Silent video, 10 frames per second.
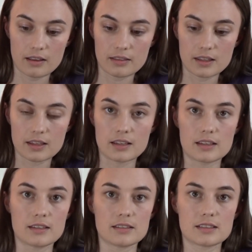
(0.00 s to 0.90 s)

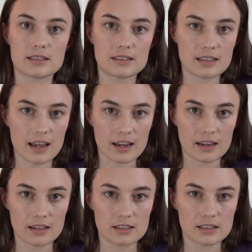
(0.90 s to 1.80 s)
the
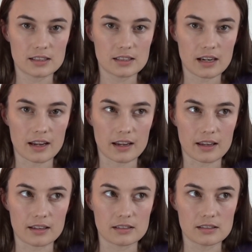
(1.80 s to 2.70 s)
sage,
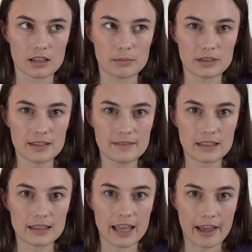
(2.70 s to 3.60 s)
and I believe the
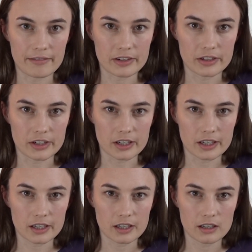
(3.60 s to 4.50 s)

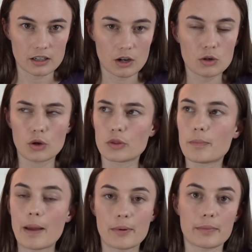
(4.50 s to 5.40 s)
lavender, the
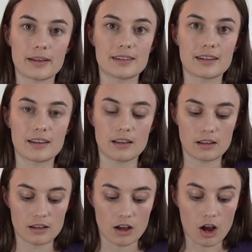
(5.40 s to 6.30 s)
peppermint,
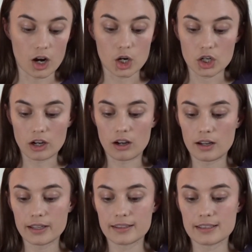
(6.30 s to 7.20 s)
are
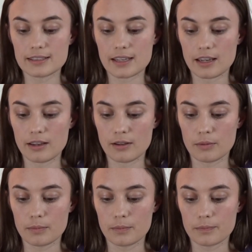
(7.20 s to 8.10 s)
all in the
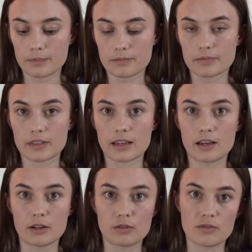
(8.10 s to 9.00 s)
same
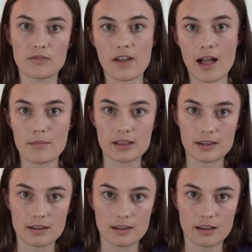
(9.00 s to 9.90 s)
kind of
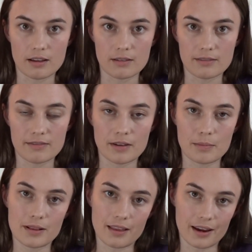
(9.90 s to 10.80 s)
family of
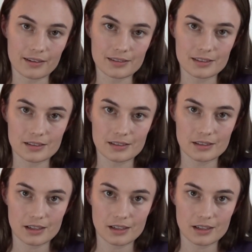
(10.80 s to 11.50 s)
plants.